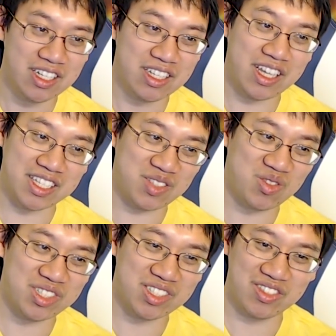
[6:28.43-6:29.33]
That's
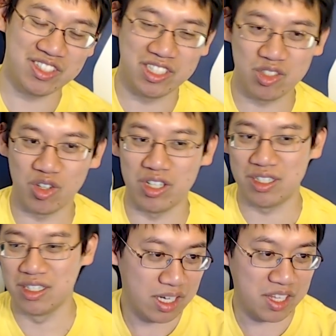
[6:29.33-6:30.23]
really, really strong.
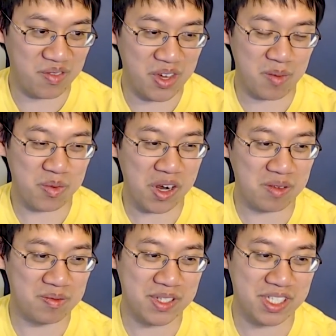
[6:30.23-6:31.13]
Now the main
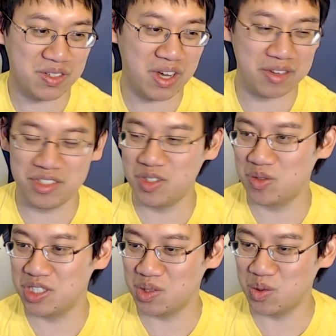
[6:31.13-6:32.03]
problem is you have to
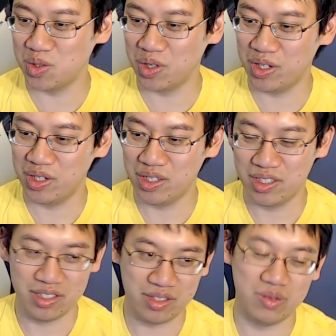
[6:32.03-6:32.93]
restore
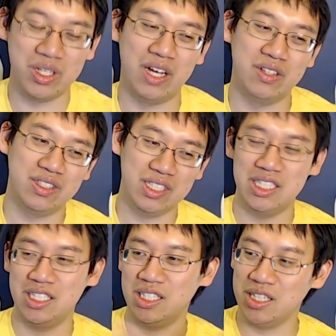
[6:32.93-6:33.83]
3 health
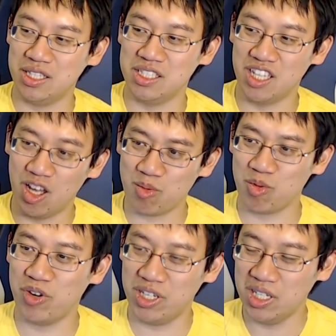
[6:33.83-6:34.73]
to get these to
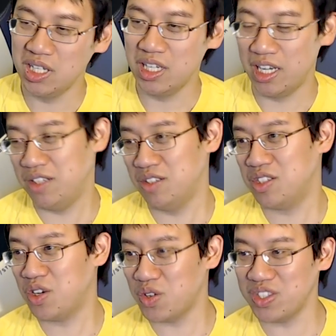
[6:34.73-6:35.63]
upgrade, and there's
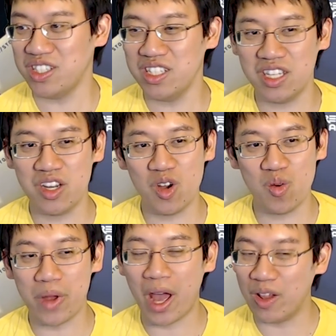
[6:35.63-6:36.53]
currently no
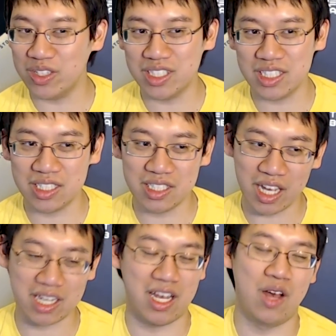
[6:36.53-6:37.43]
paladin
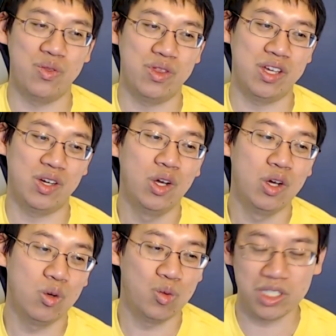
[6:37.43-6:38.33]
deck out there
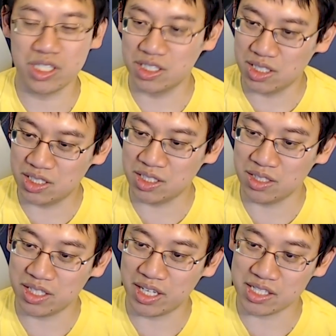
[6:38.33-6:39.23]
which
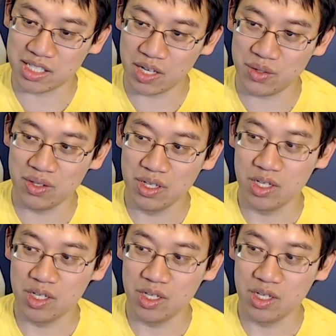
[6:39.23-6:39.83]
consistently gains health.